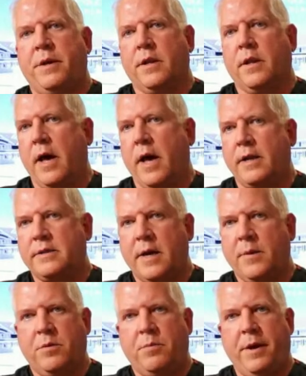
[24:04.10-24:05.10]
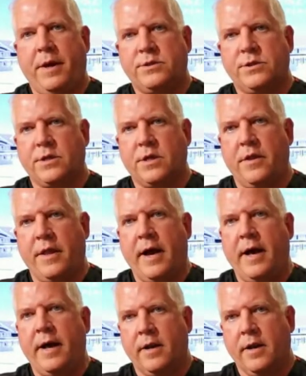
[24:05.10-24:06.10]
a lot of time with patients on
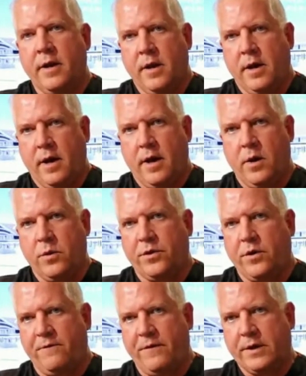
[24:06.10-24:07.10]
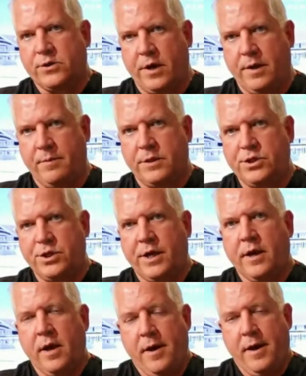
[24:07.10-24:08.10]
that with our vector
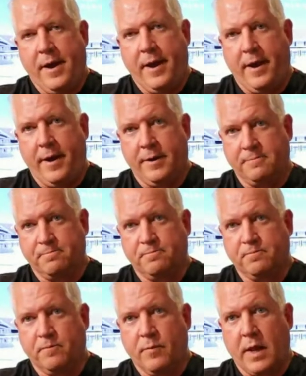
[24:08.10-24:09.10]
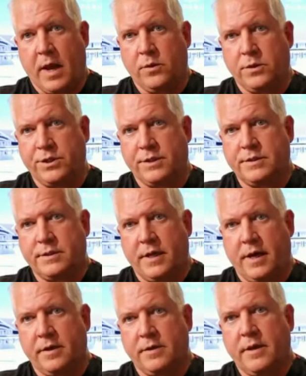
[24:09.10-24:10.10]
imaging. And I would just
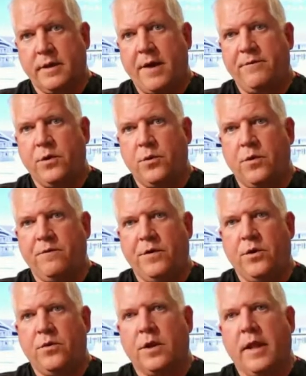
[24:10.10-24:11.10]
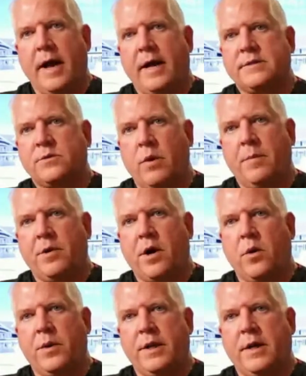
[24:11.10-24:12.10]
have you review the last
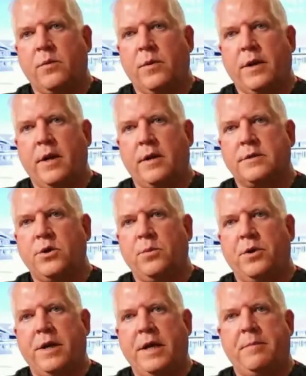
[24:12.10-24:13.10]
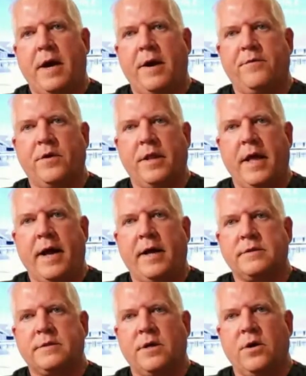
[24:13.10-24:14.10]
webinar we did. We did a super deep dive on
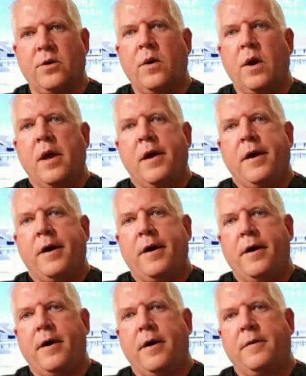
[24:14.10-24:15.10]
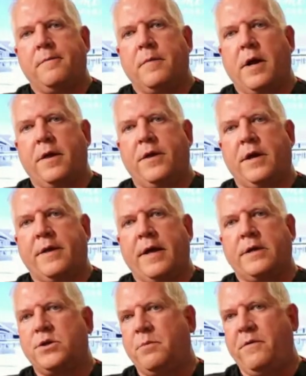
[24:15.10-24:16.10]
that. So I think
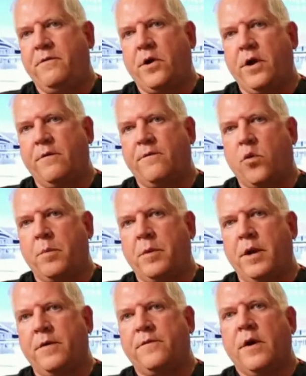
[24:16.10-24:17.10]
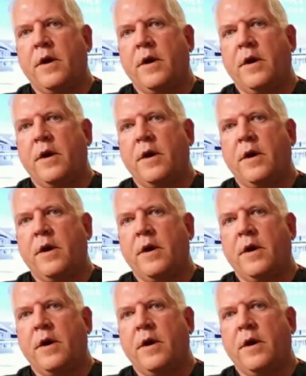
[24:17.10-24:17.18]
that should be very informative.